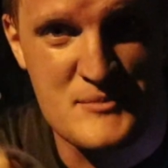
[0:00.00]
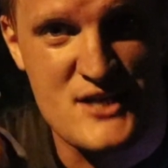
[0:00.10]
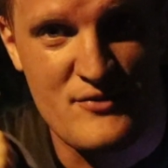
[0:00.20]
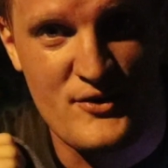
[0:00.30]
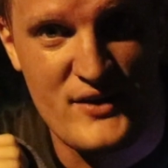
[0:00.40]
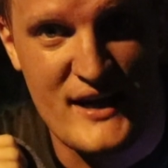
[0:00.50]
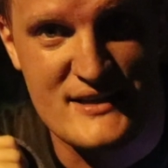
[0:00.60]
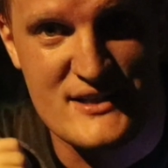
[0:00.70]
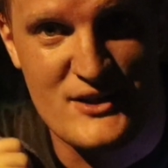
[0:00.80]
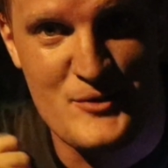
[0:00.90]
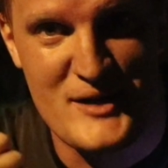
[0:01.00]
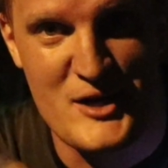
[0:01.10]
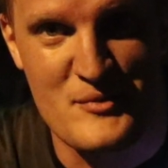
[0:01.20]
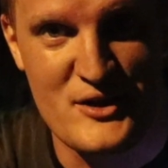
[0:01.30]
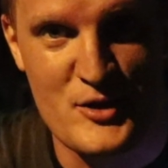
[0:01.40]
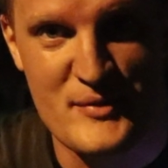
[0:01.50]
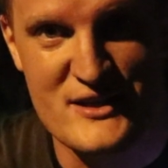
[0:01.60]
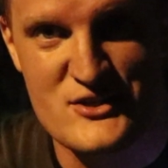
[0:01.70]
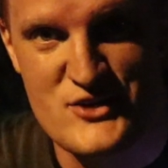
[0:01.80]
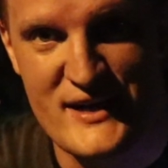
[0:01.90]
cell phone light to illuminate him a little
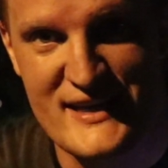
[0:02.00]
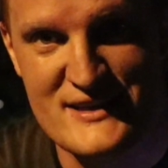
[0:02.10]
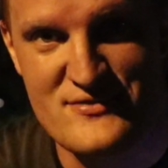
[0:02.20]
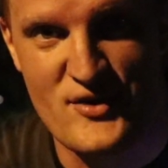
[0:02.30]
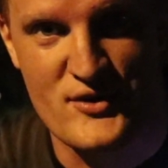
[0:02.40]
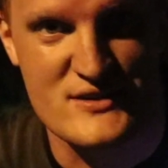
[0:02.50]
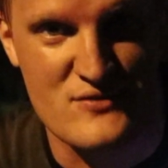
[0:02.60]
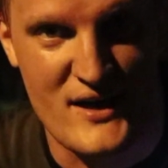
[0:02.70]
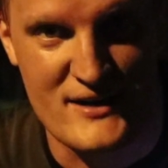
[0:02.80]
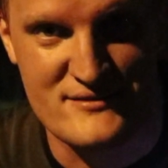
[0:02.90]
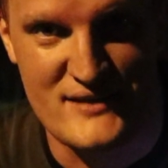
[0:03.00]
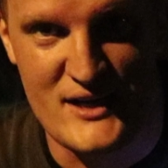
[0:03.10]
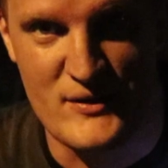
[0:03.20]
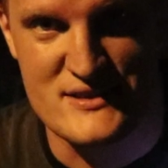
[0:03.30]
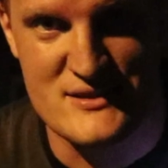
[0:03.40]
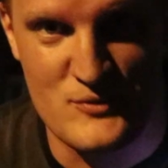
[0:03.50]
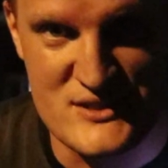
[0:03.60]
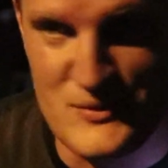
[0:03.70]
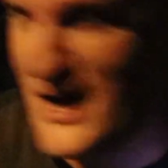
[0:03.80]
bit to try and get the focus right. Anyways, we'll see what